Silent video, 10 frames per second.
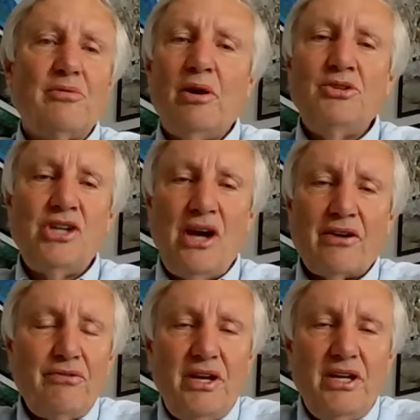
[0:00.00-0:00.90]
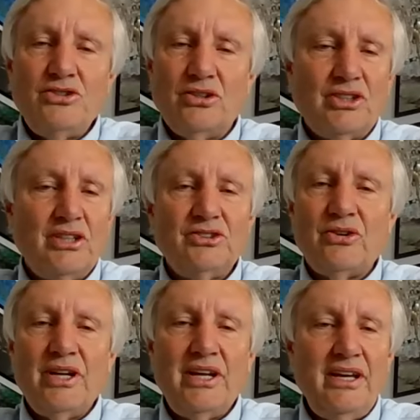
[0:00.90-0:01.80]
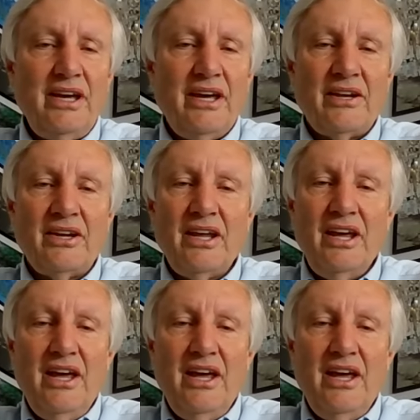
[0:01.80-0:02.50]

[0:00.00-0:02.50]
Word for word: Mormon geography and church history and,